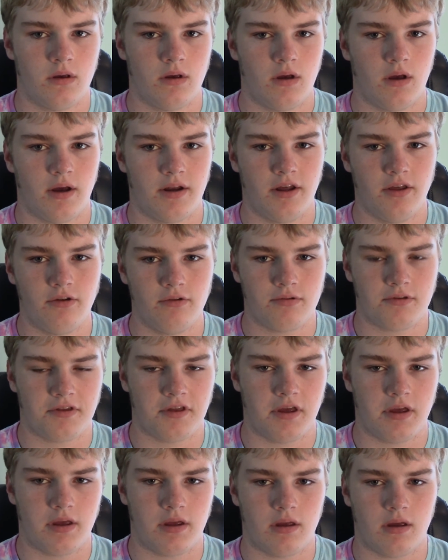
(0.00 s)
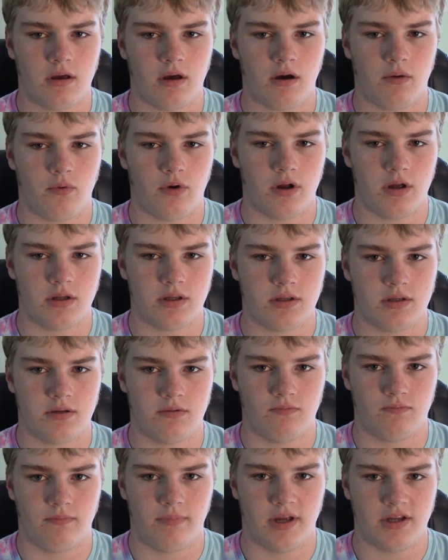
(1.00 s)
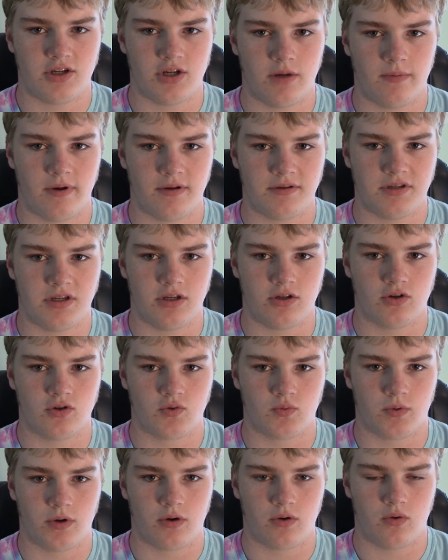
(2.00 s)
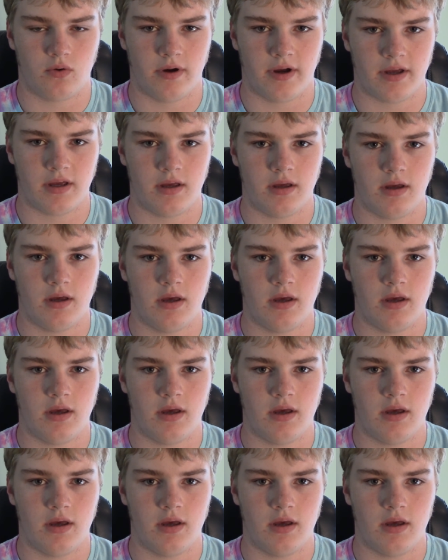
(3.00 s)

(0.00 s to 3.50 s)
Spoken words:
Another thing I want to mention about teachers real quick